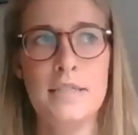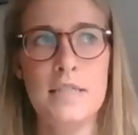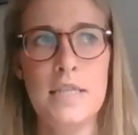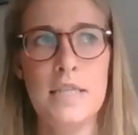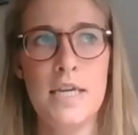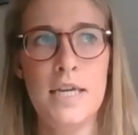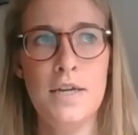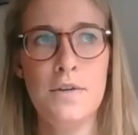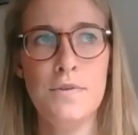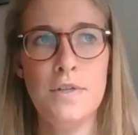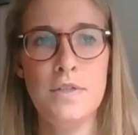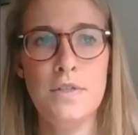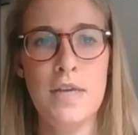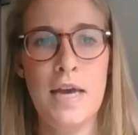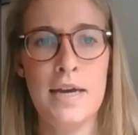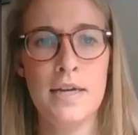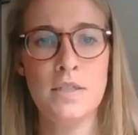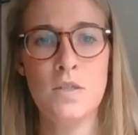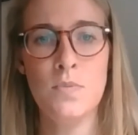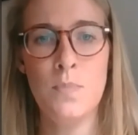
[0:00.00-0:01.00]
the HEORES
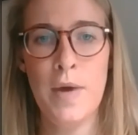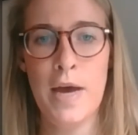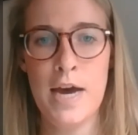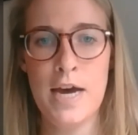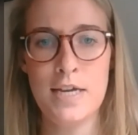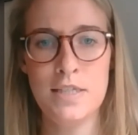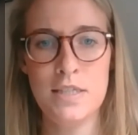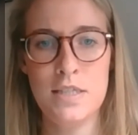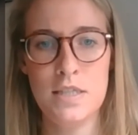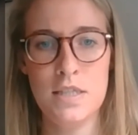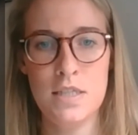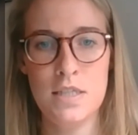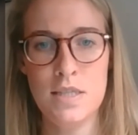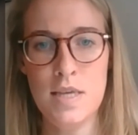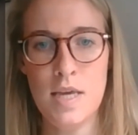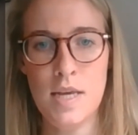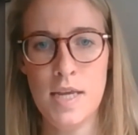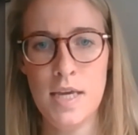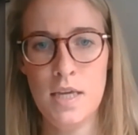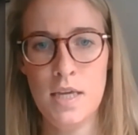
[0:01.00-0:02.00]
Act passed the
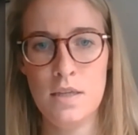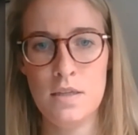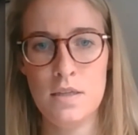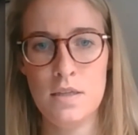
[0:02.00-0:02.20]
Senate?